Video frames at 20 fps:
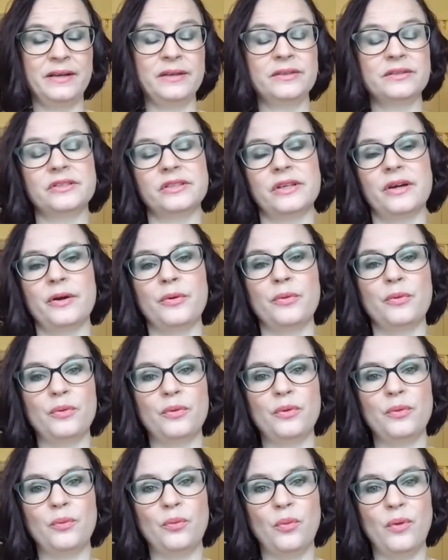So
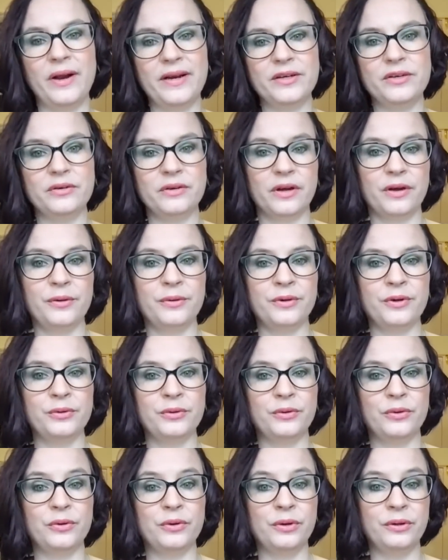when you know
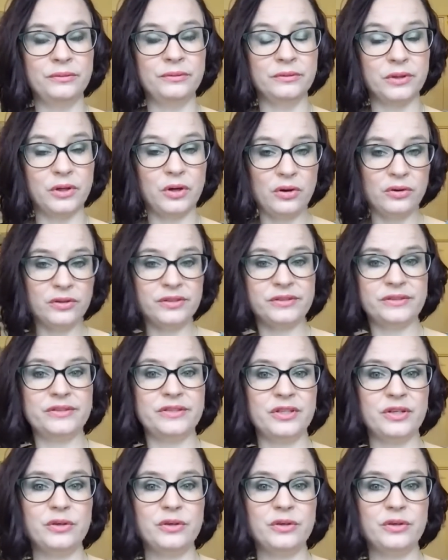your costs,